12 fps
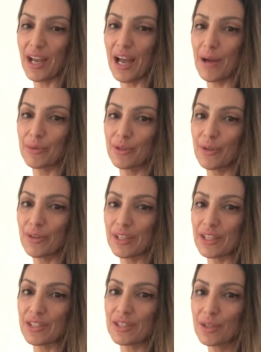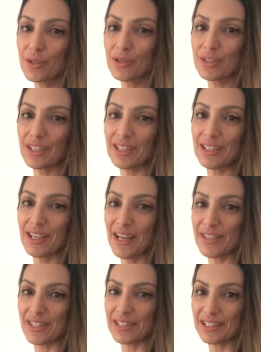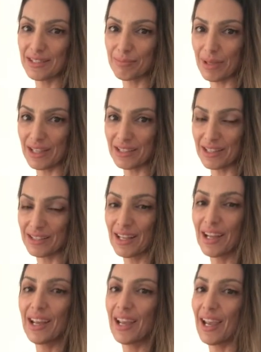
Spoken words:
I'm doing this totally as an independent,